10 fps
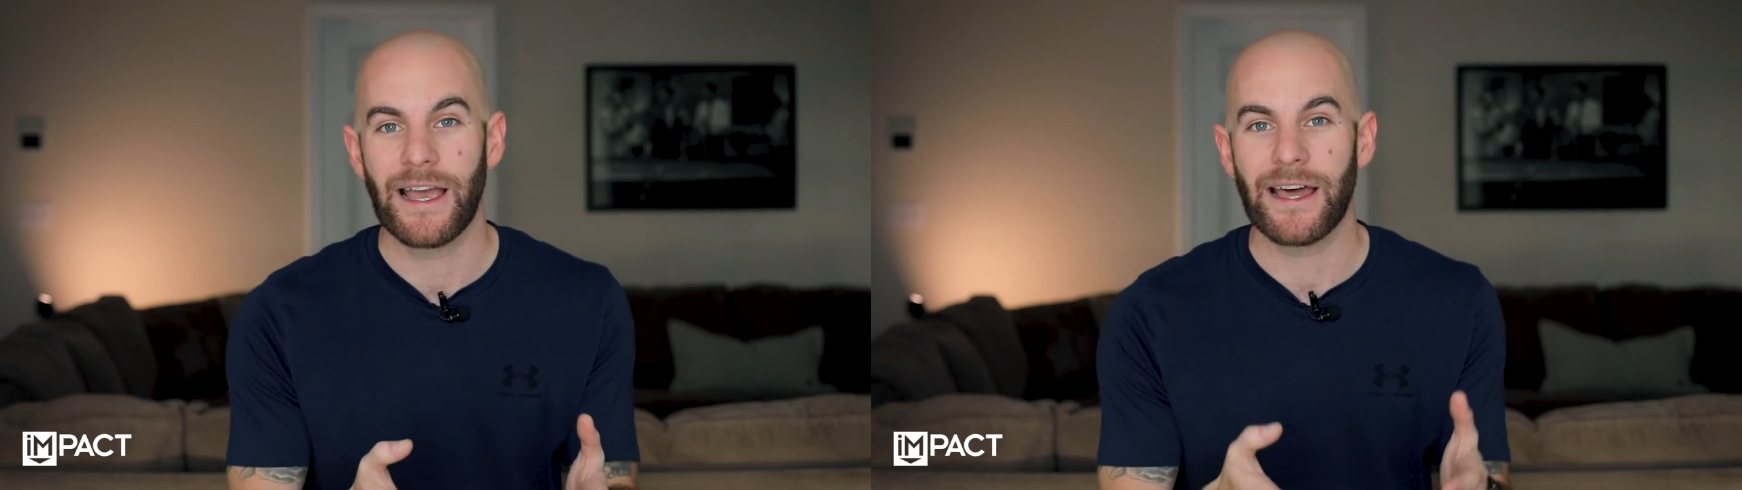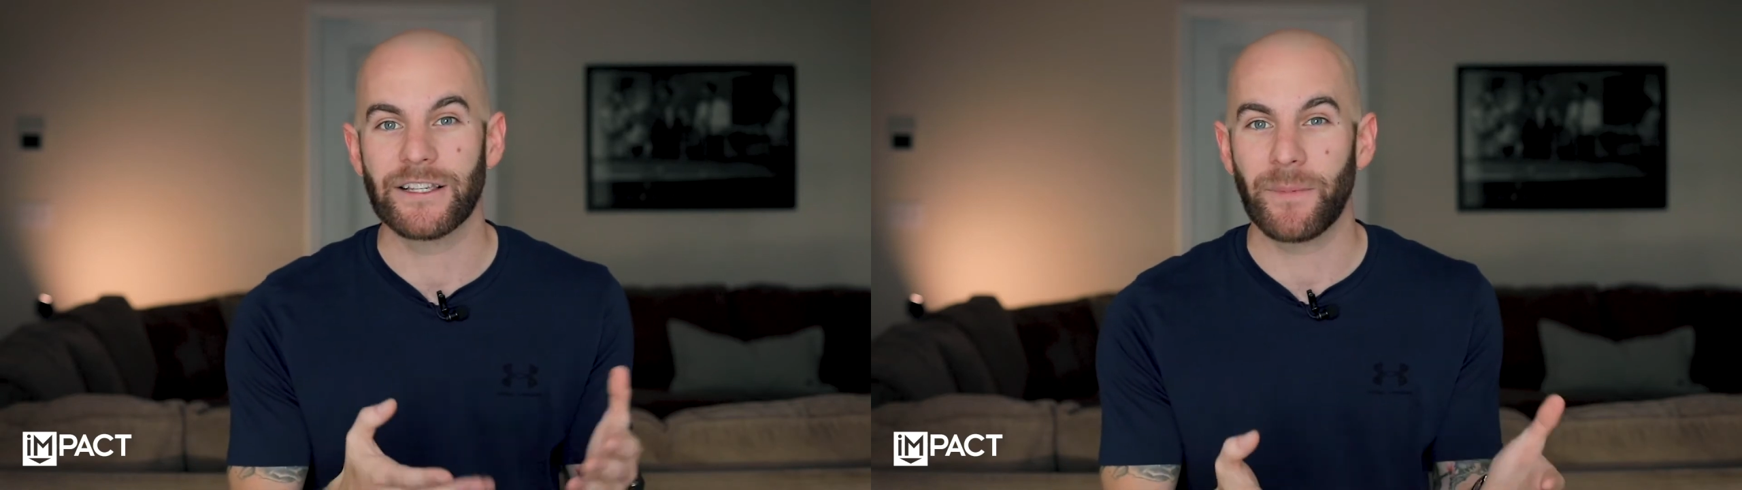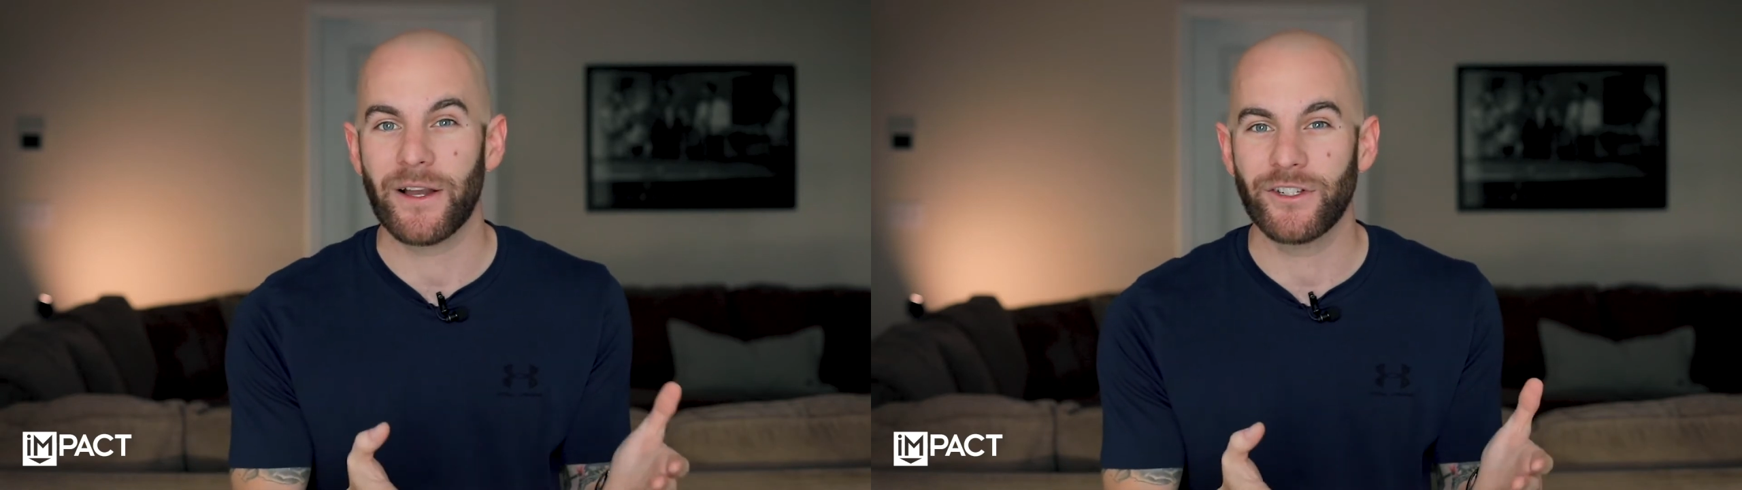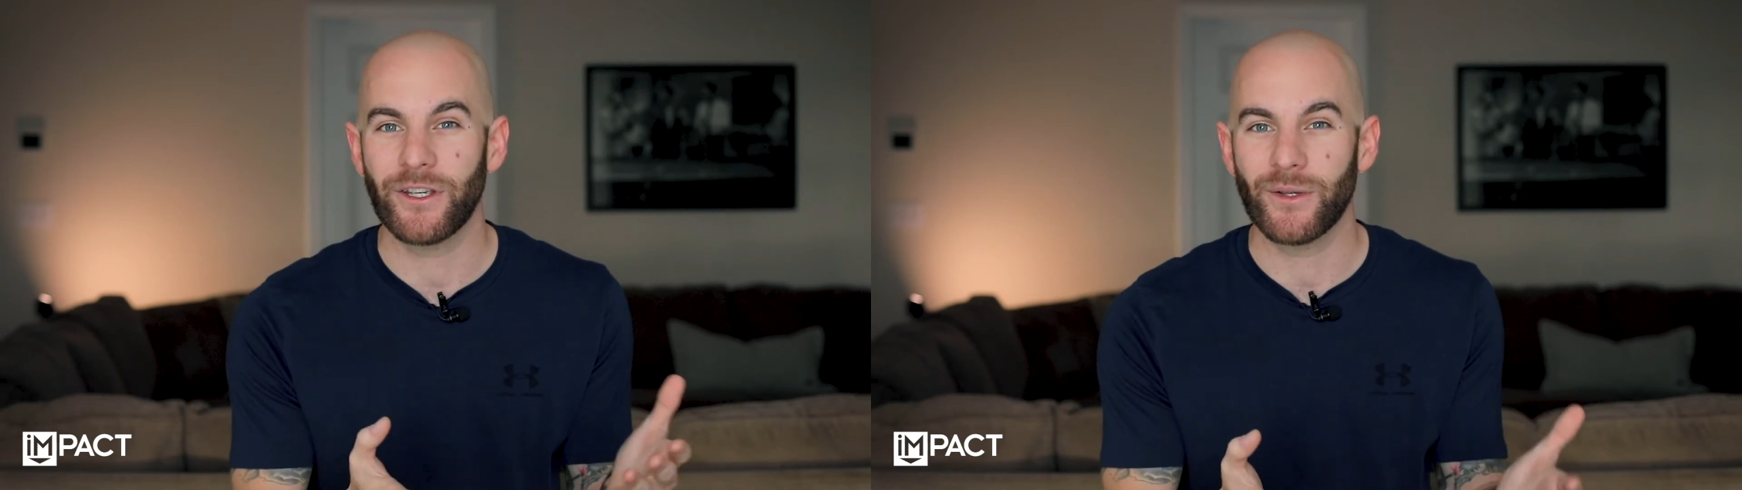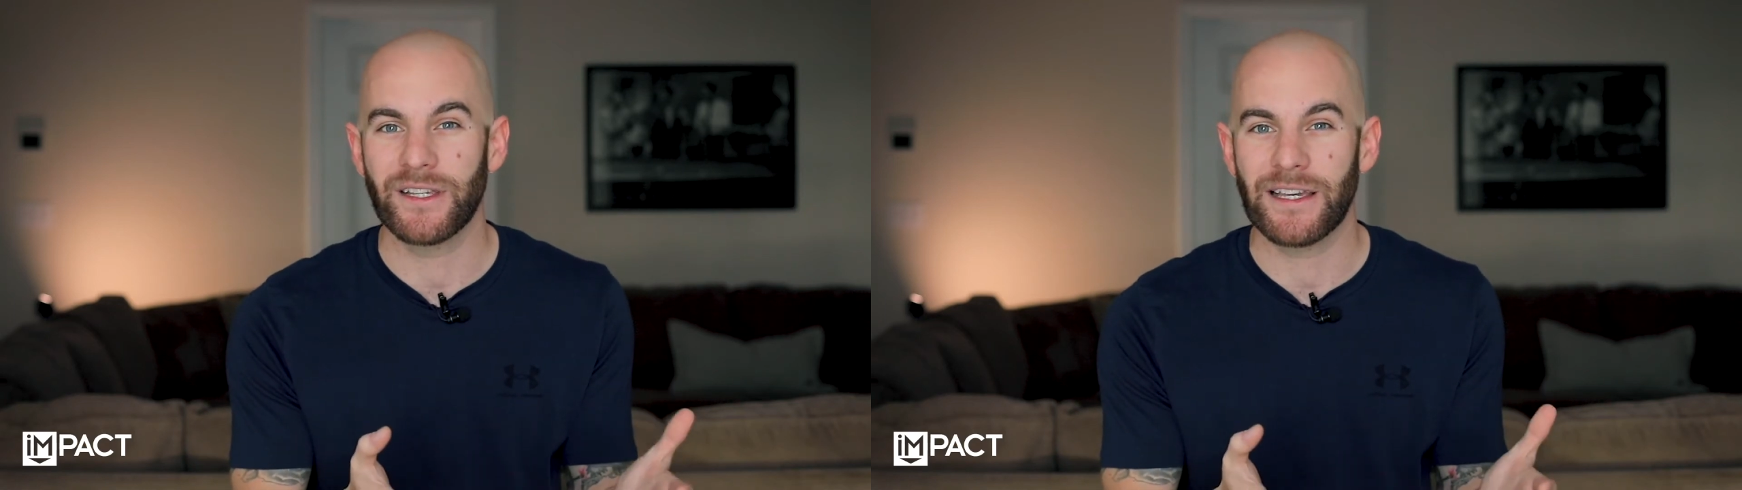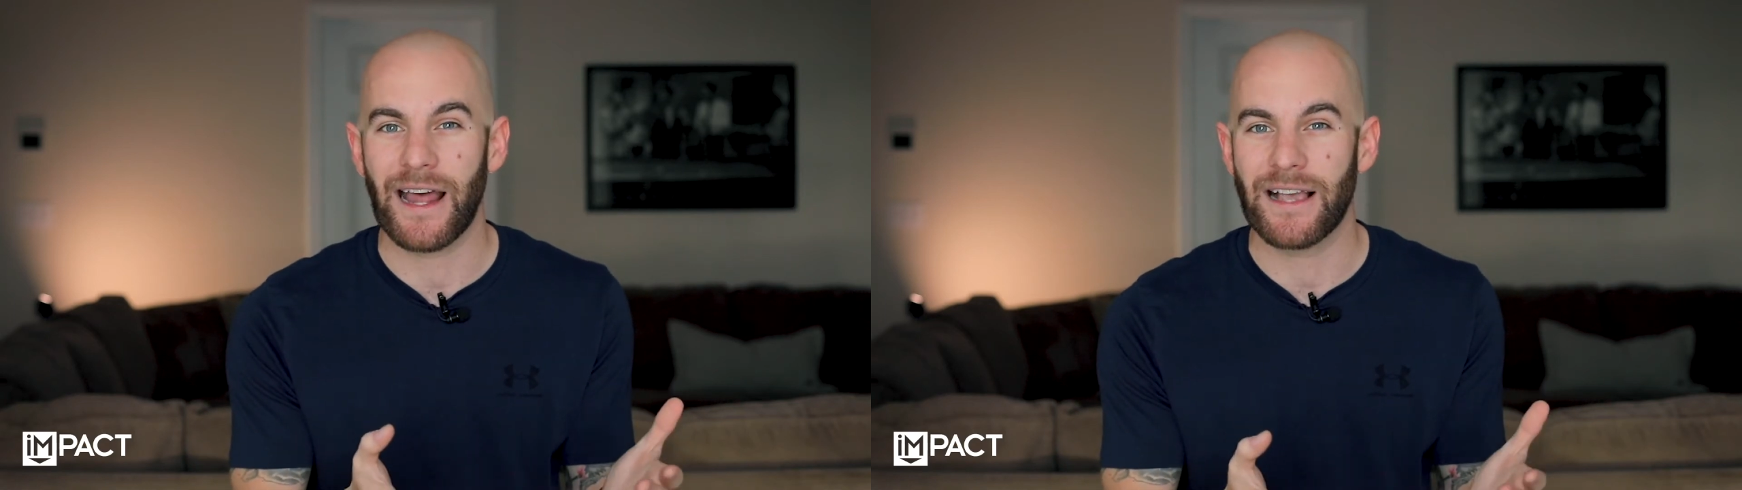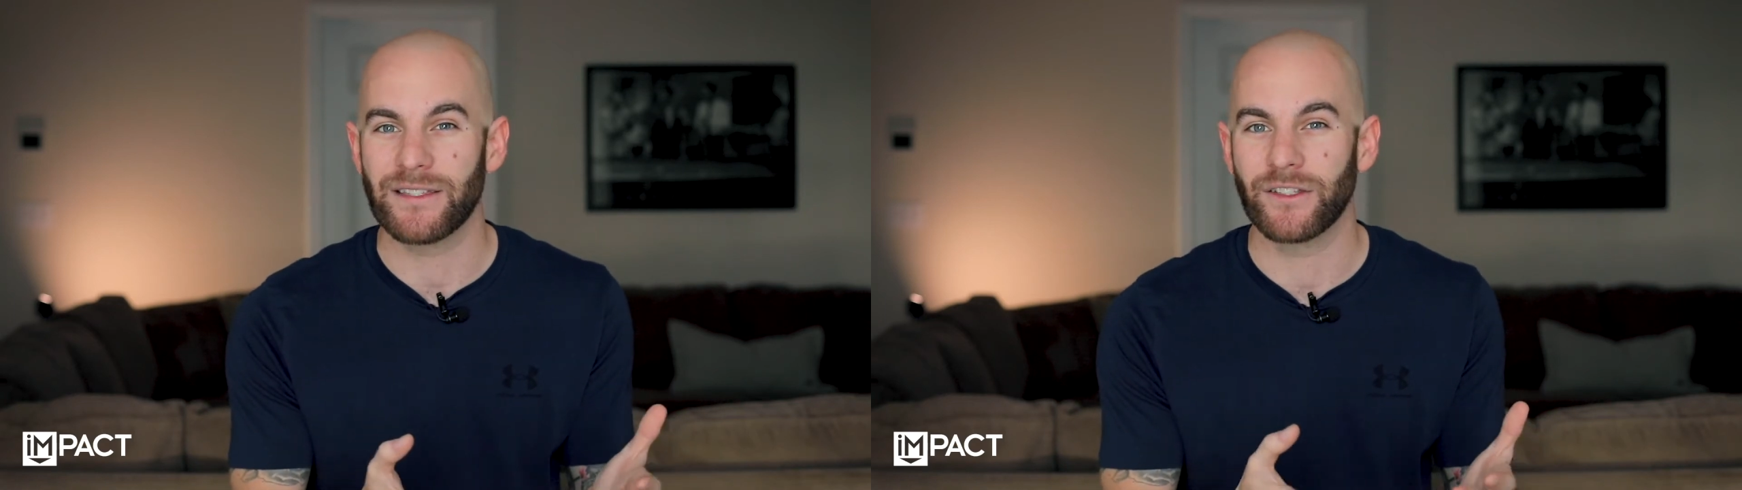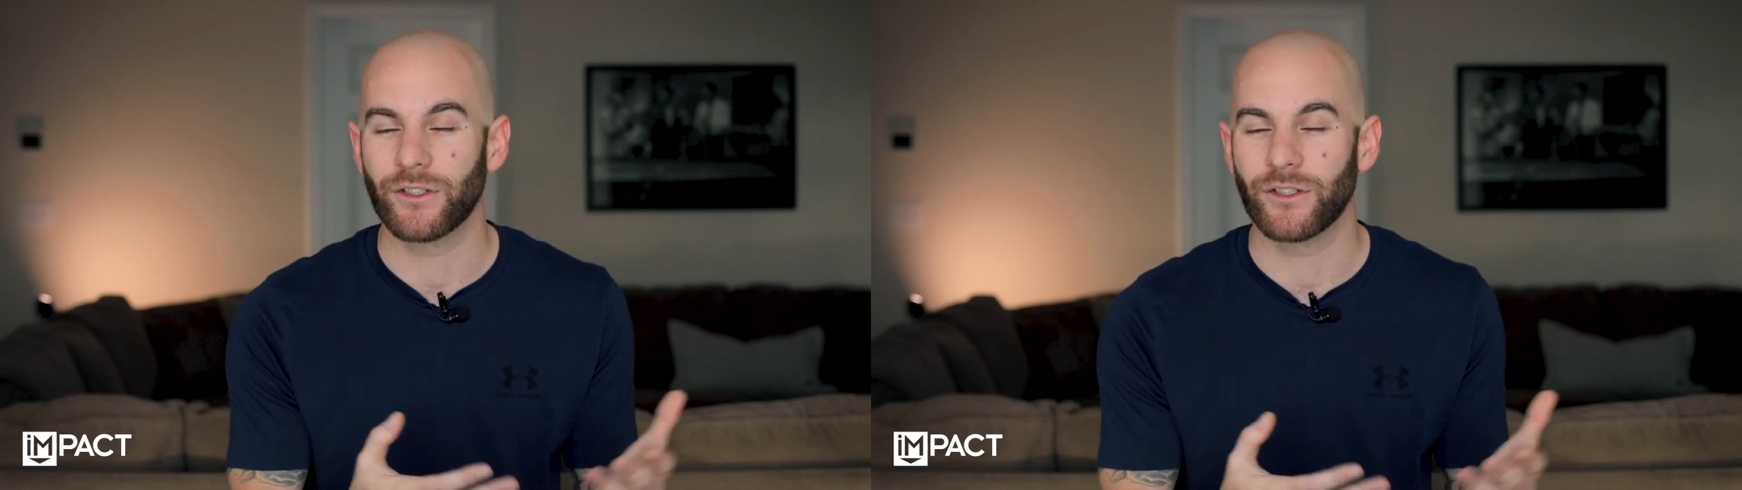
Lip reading: and especially using it as the